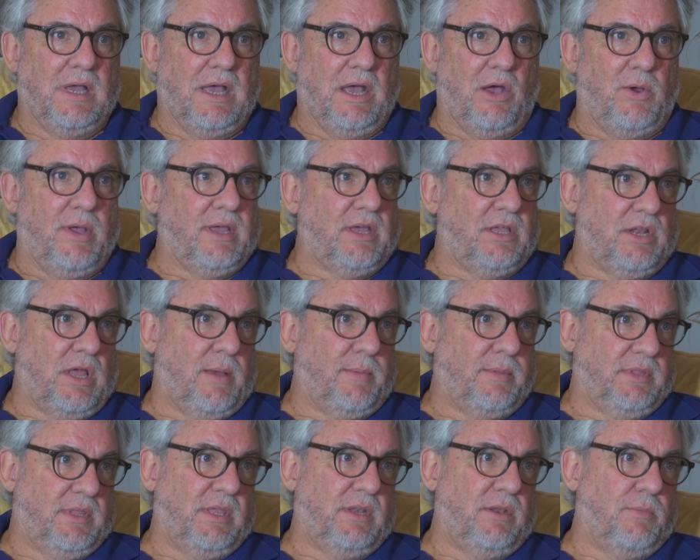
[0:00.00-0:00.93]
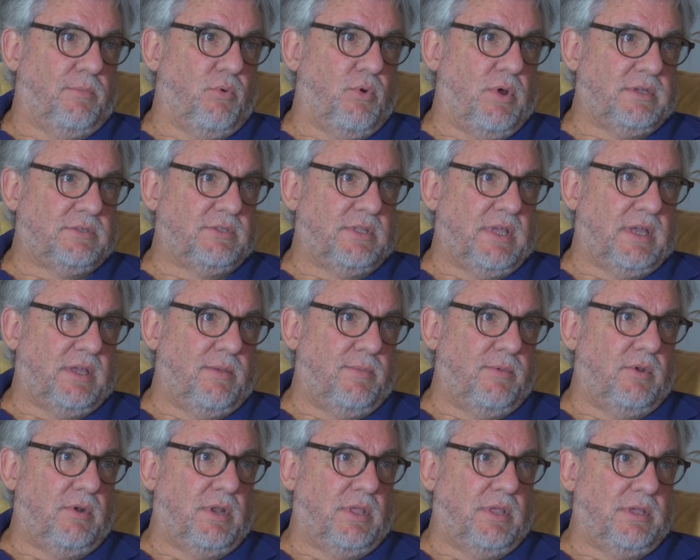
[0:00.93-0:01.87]
how economically depressed that
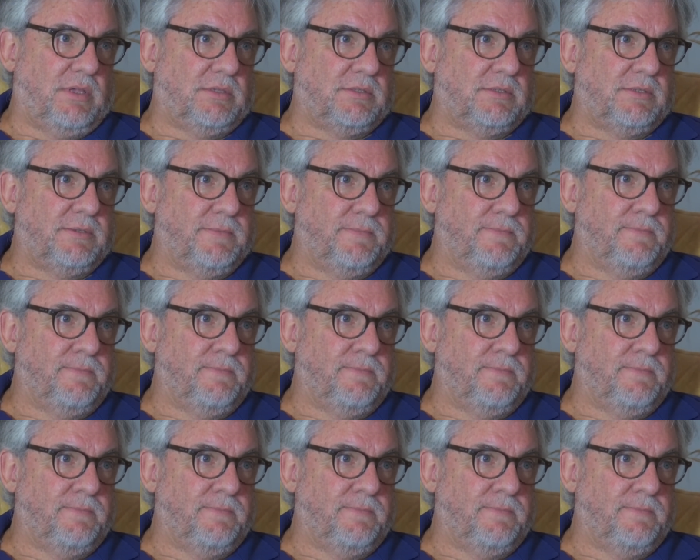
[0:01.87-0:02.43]
community is.